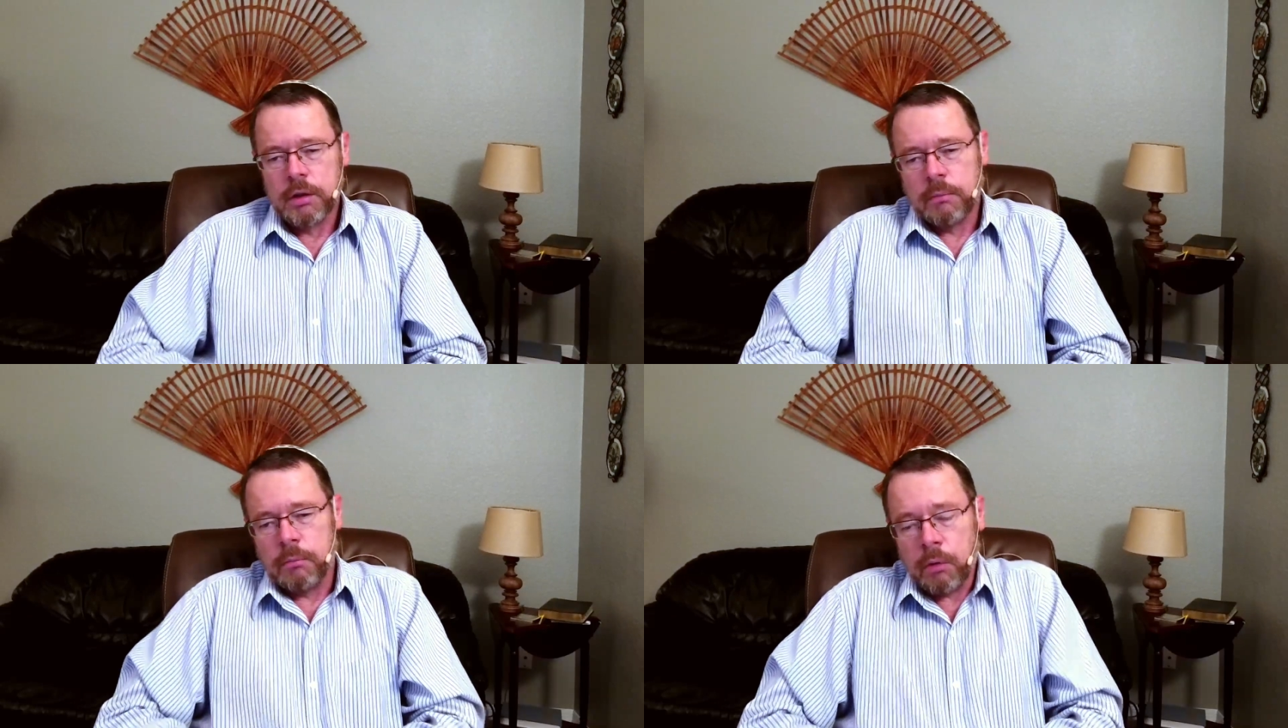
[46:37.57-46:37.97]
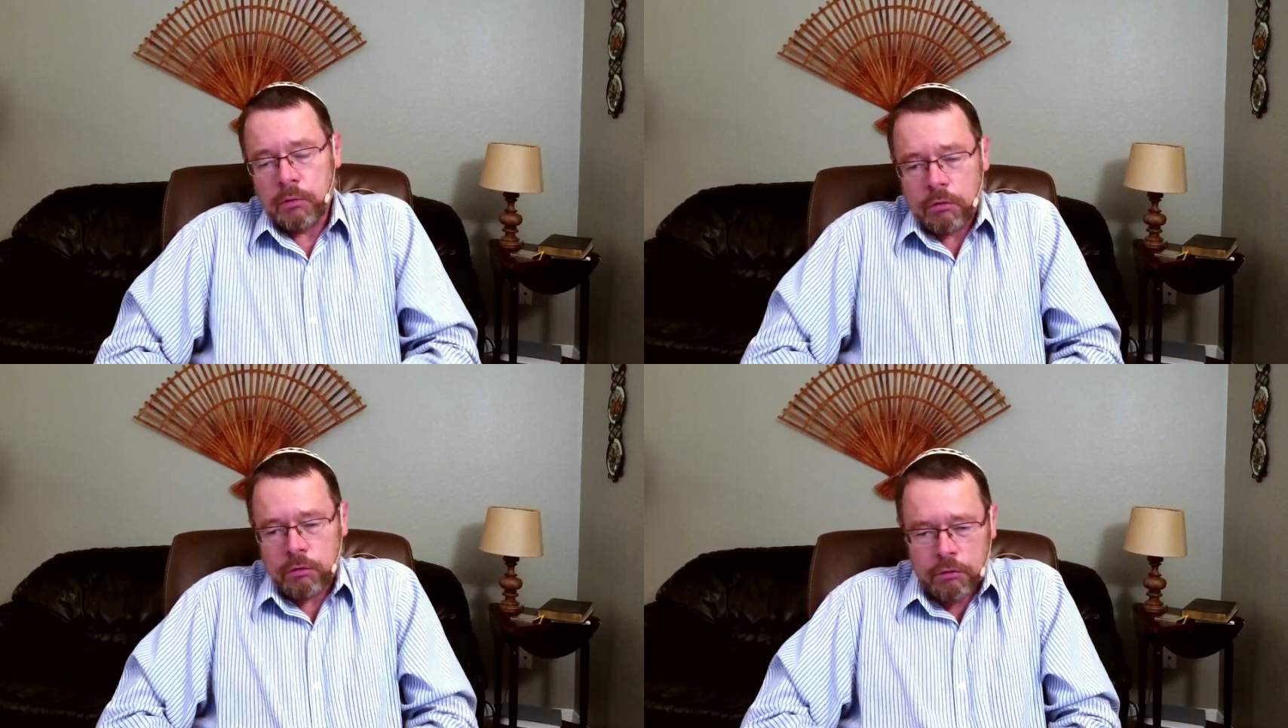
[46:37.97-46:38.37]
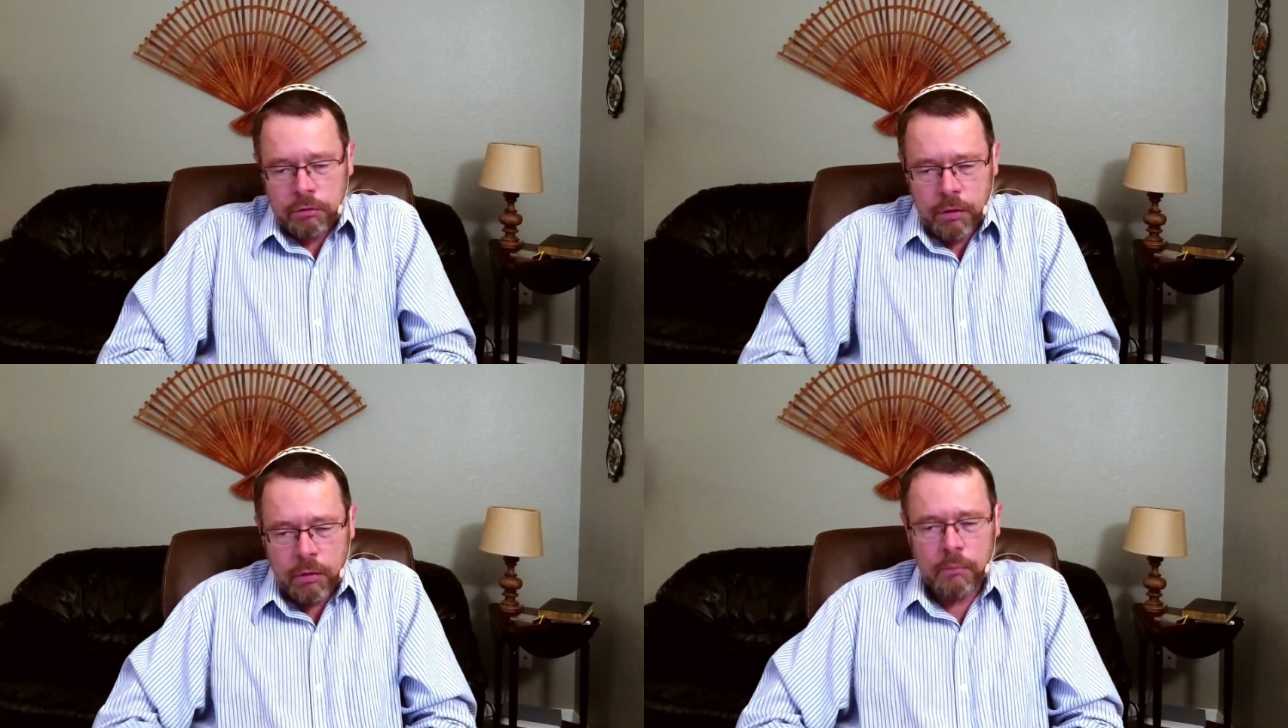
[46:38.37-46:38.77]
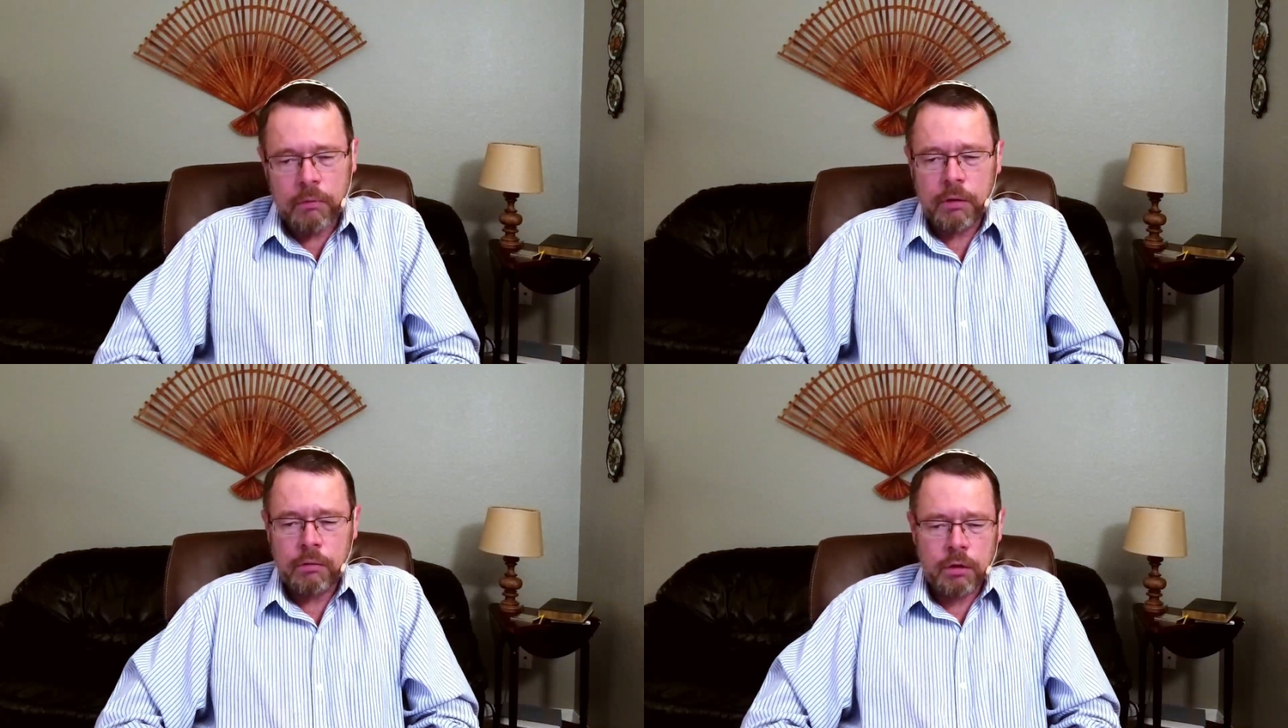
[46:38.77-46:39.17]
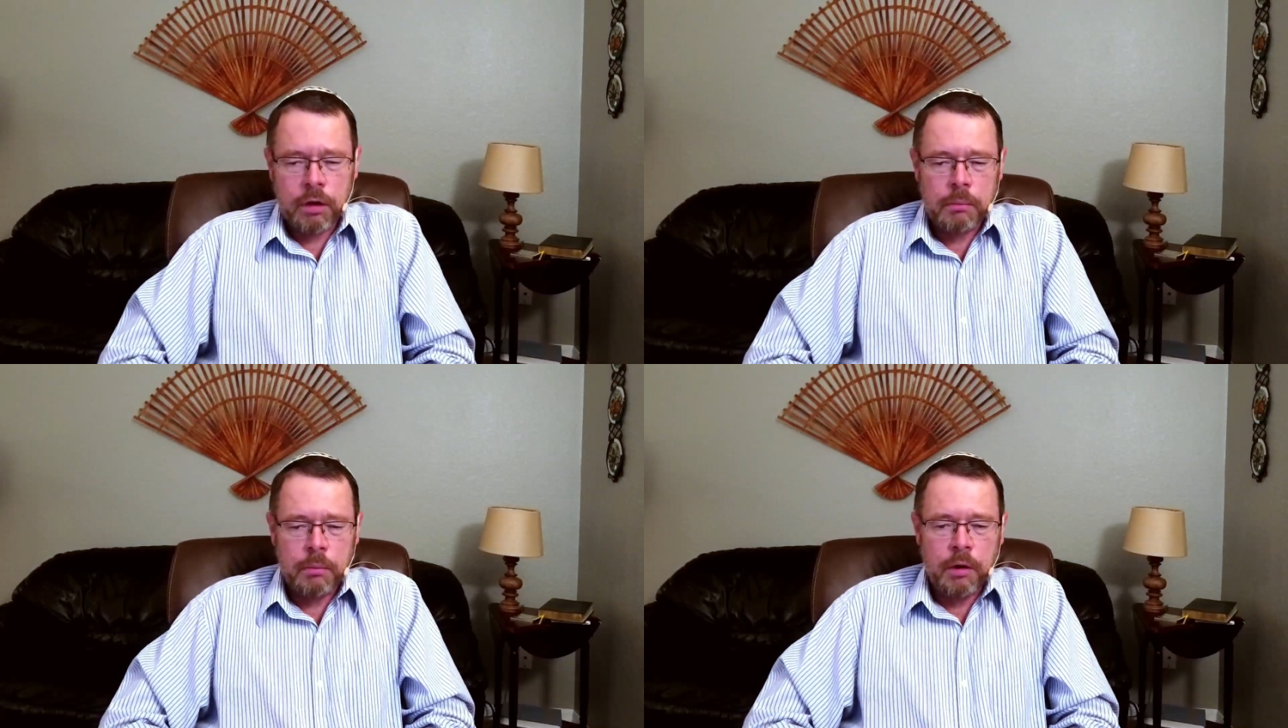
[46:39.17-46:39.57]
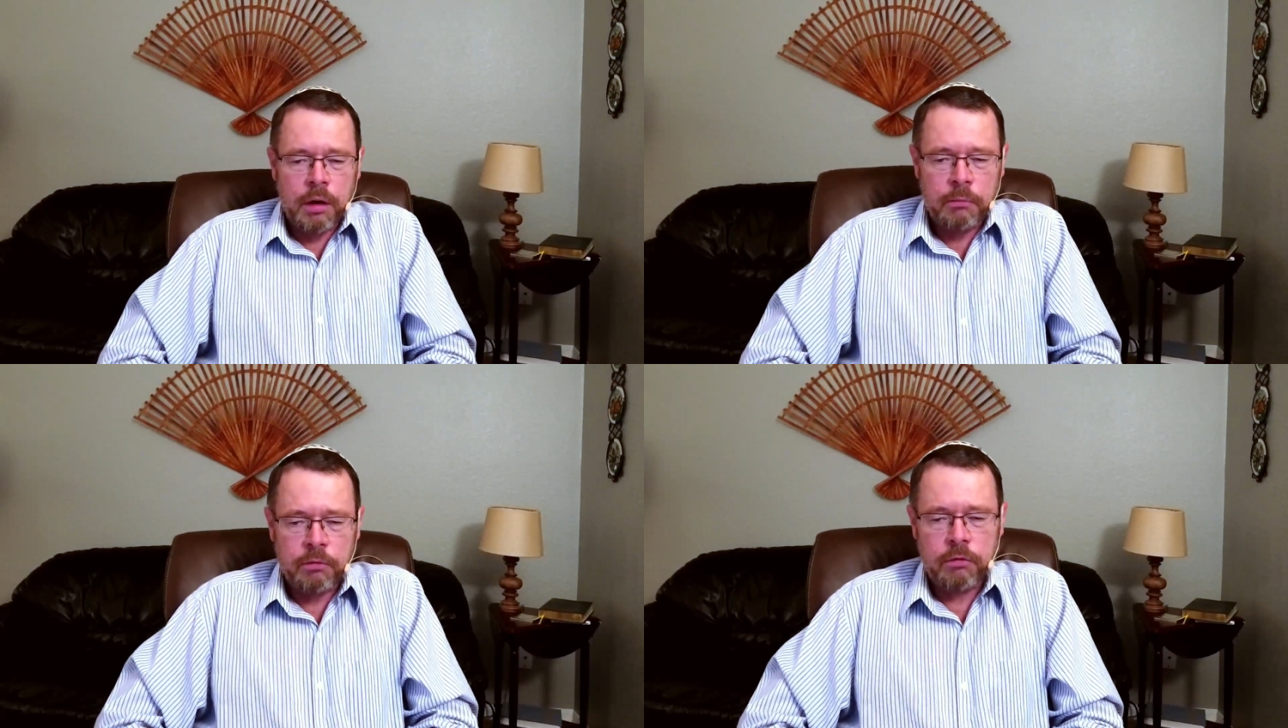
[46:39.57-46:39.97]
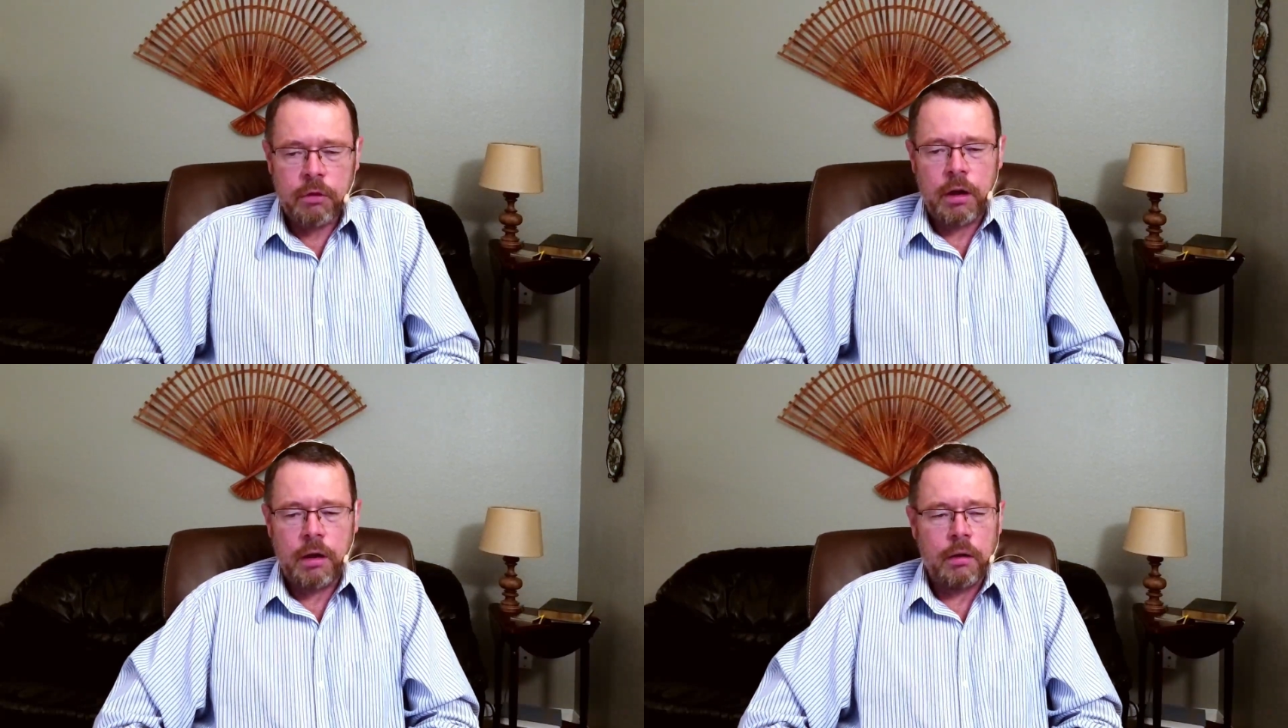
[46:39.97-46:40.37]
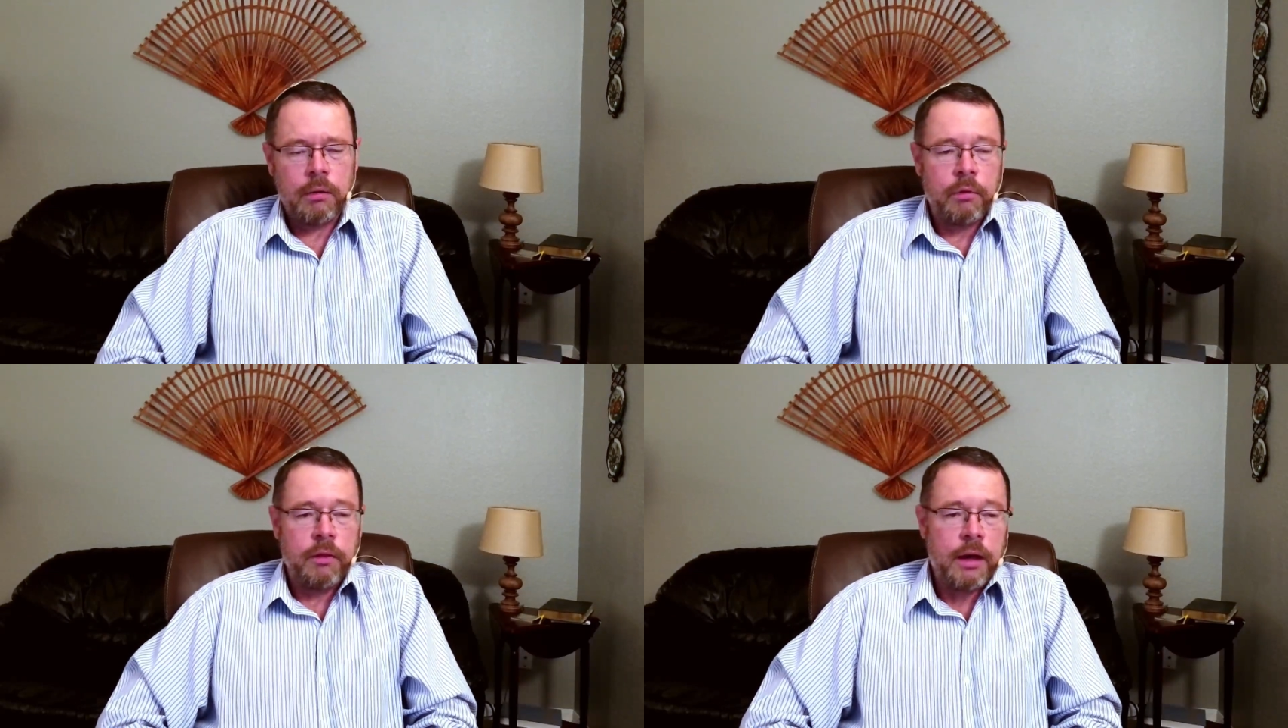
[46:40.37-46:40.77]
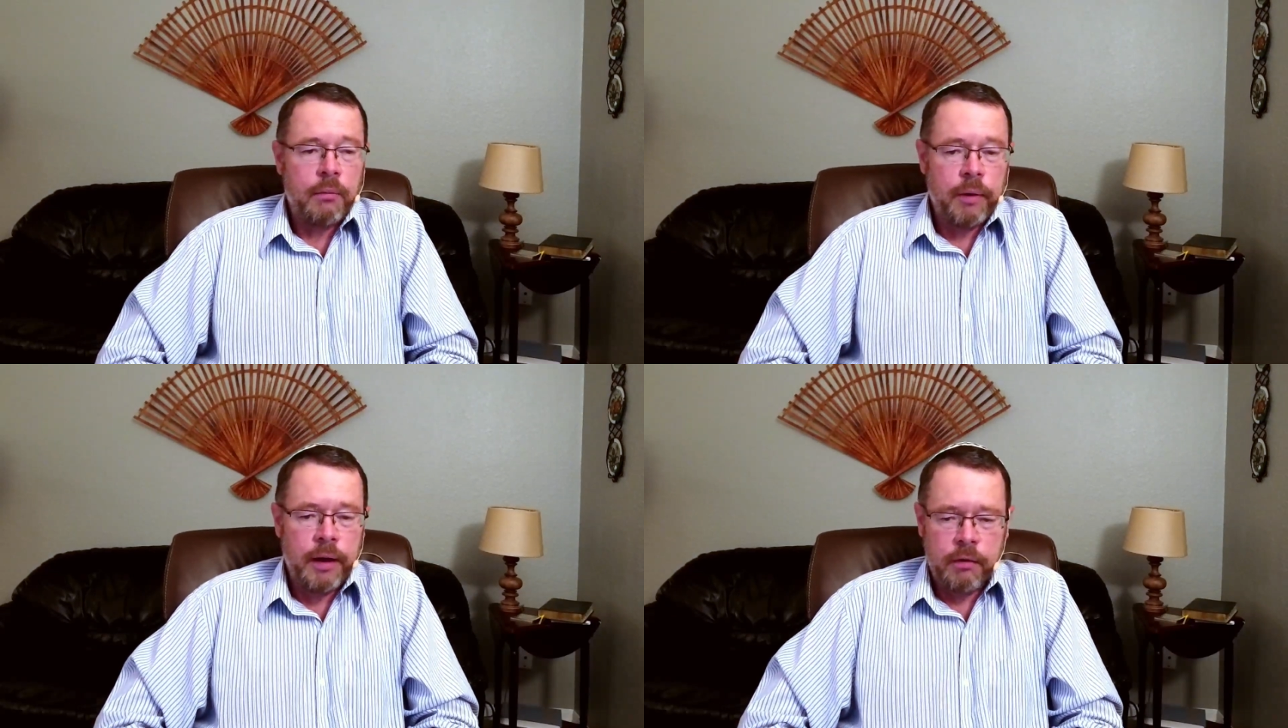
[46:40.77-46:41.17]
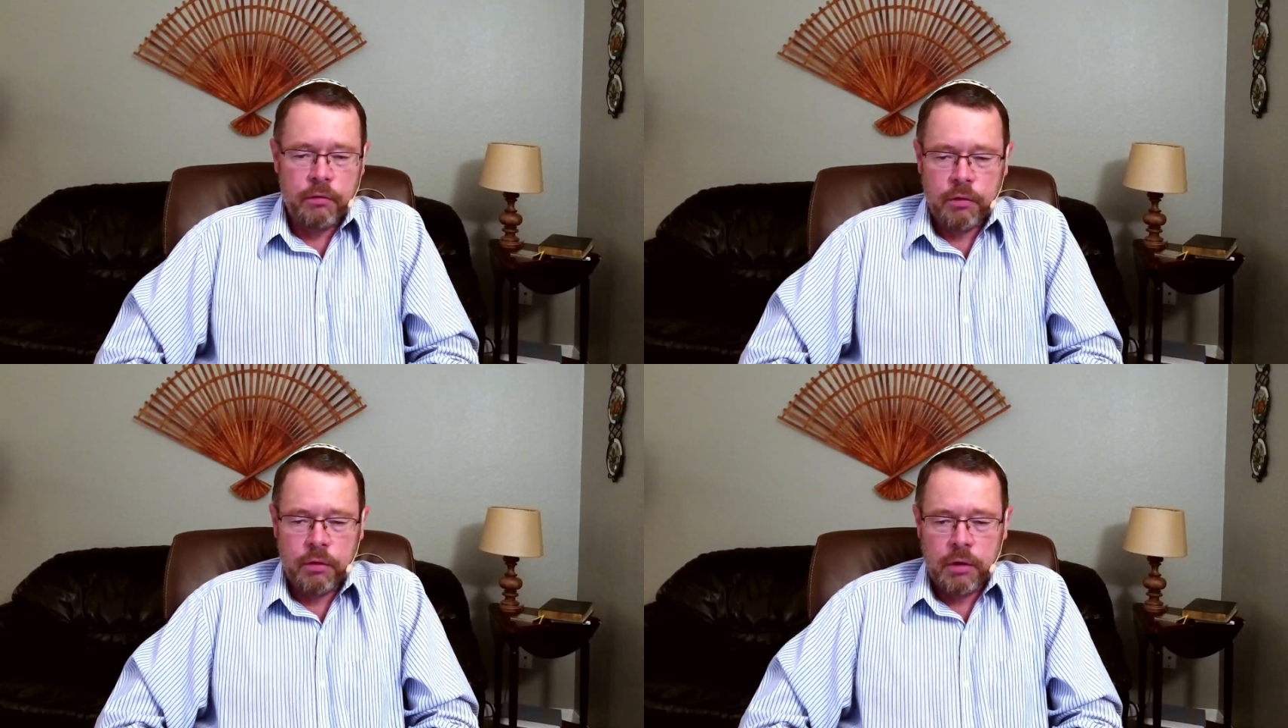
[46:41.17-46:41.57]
Moses is the only one who took up arms, and look where that went.